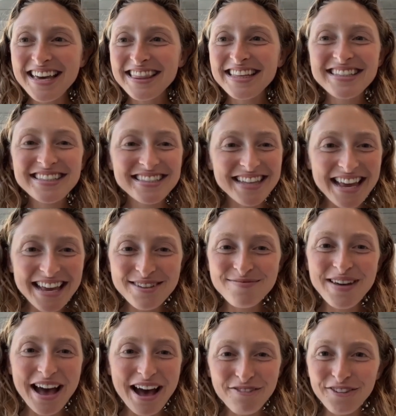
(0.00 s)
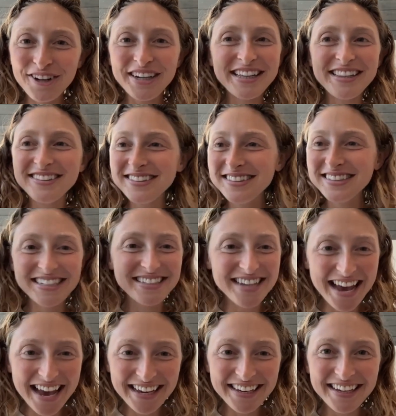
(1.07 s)
the same effort in
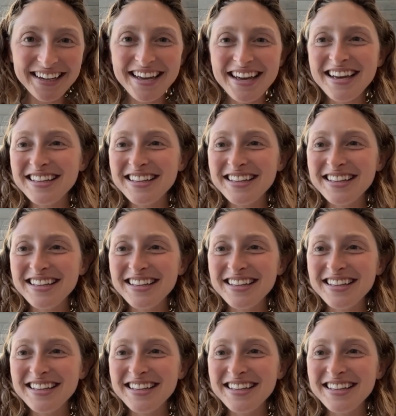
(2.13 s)
today